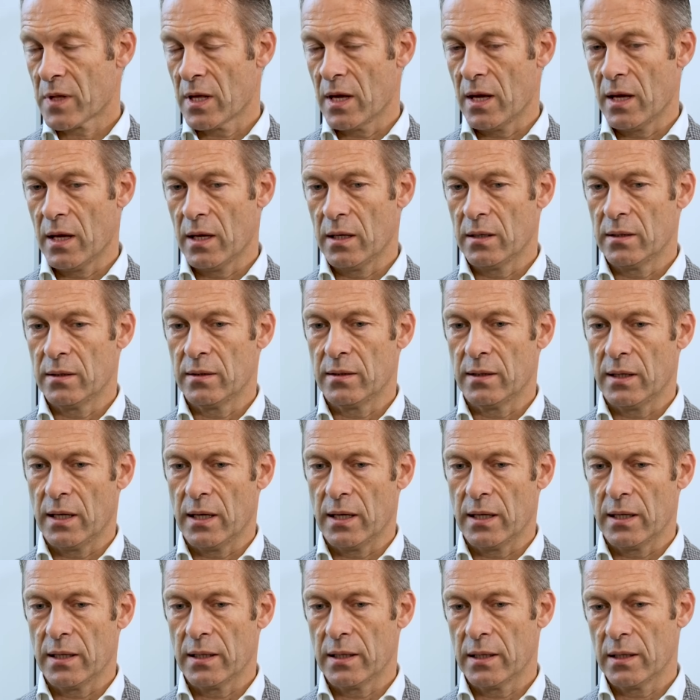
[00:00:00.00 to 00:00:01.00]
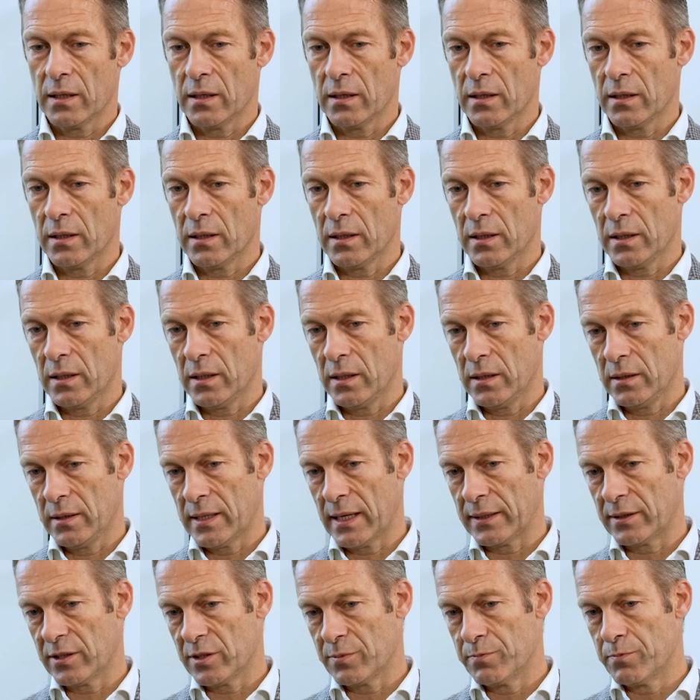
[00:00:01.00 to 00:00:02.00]
And uh,
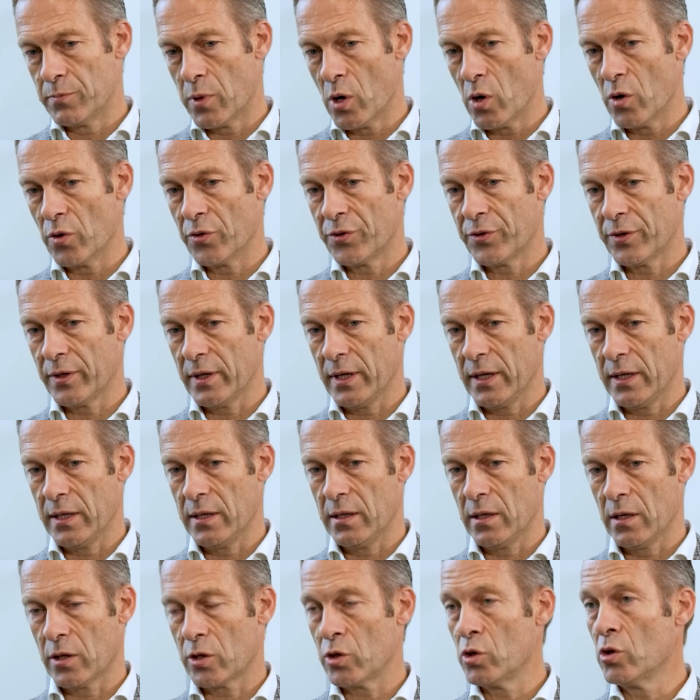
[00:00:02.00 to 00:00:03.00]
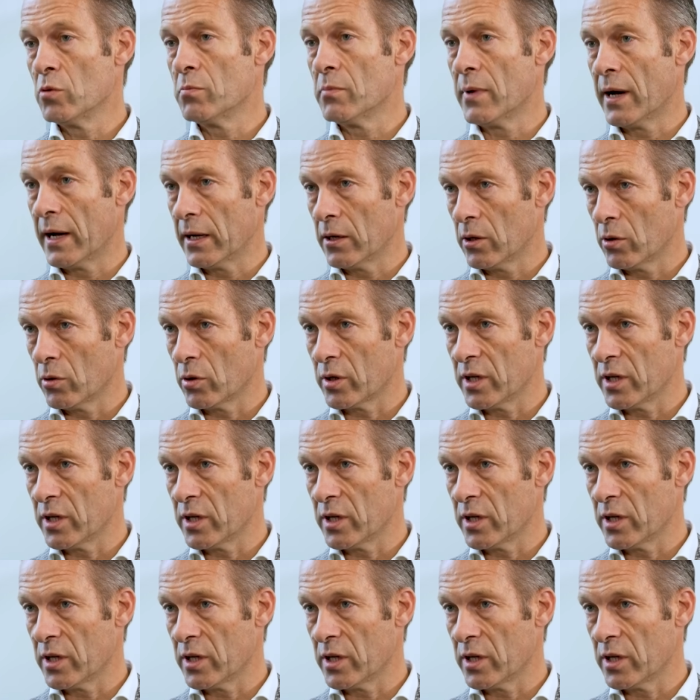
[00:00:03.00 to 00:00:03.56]
that is both in acute myeloid